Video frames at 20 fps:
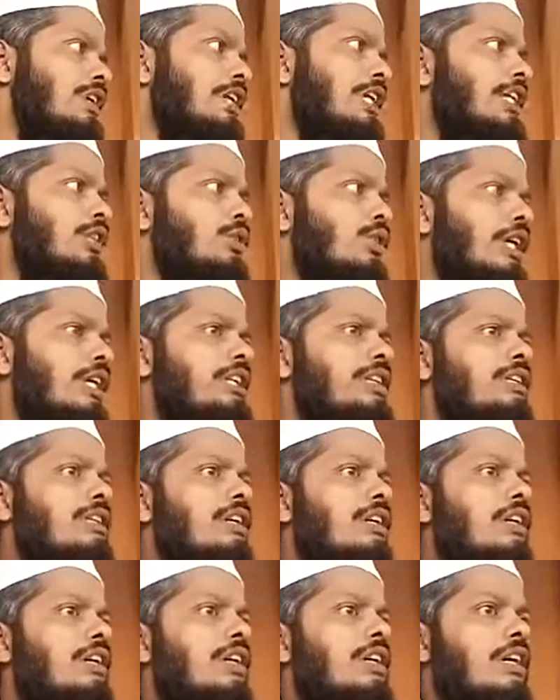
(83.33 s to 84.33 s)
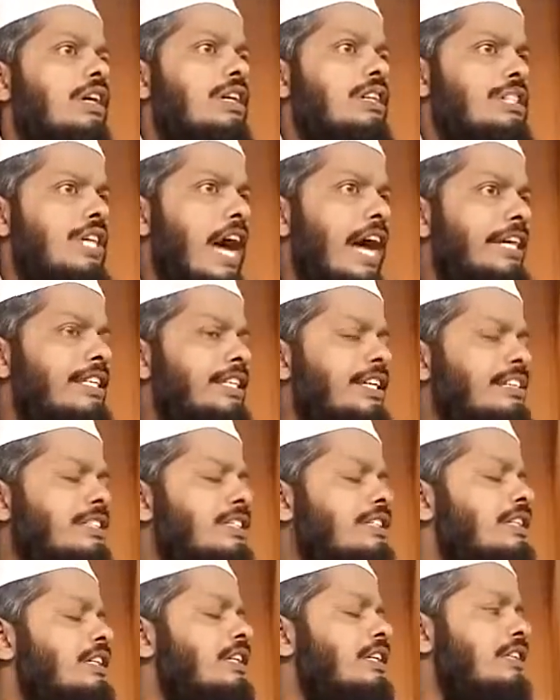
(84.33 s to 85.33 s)
He shouldn't recite
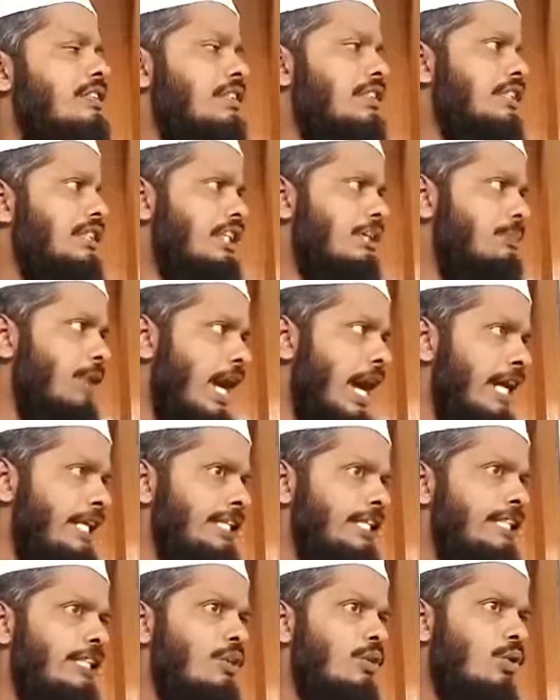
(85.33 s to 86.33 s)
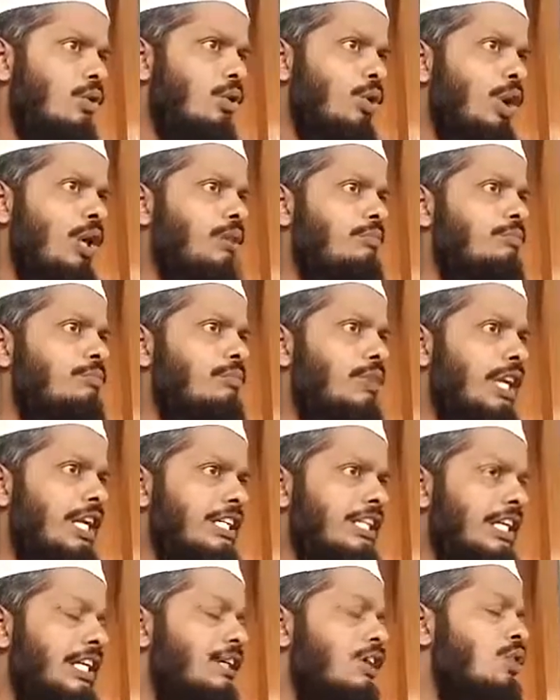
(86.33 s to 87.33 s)
it in Ibrani or
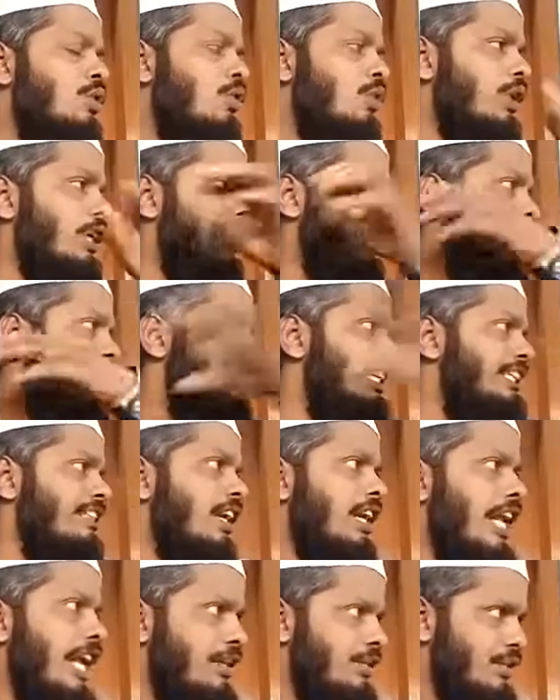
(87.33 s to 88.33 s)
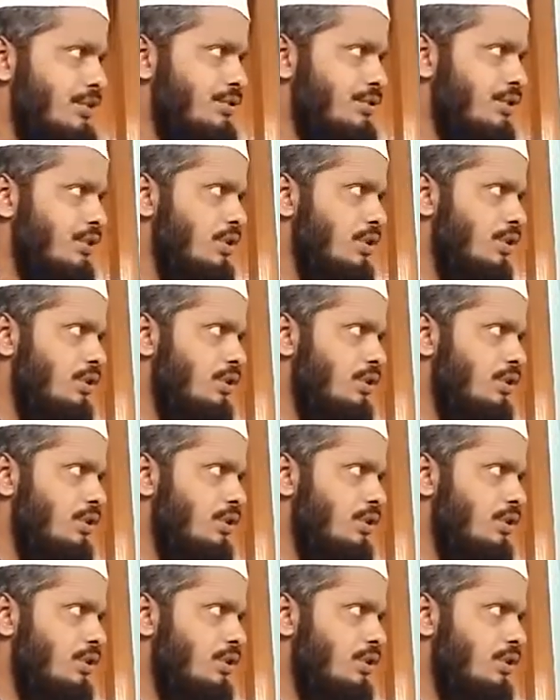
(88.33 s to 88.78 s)
Persian or any other language.